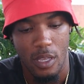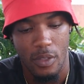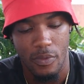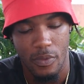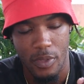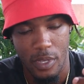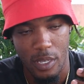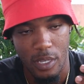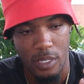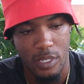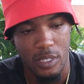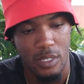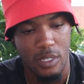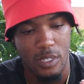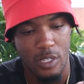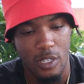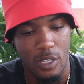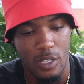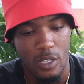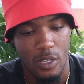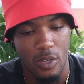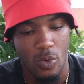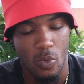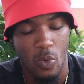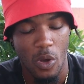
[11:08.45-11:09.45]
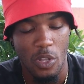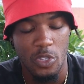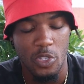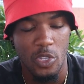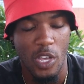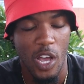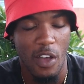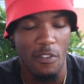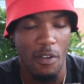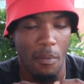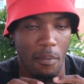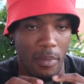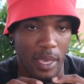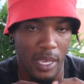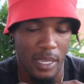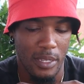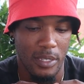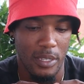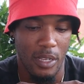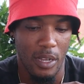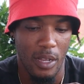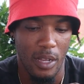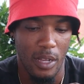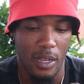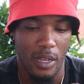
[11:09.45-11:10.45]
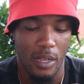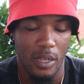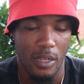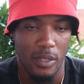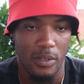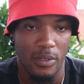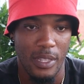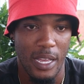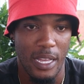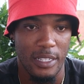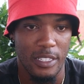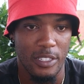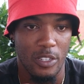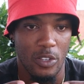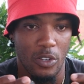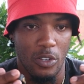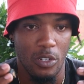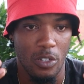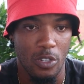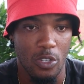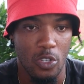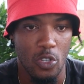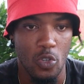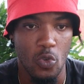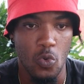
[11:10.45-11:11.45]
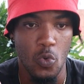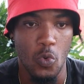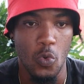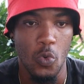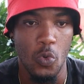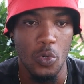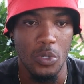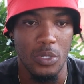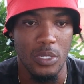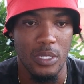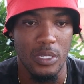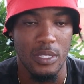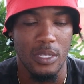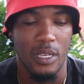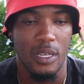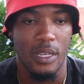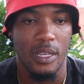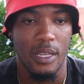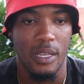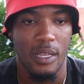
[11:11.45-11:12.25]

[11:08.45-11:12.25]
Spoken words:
This, once you have a mixer that could use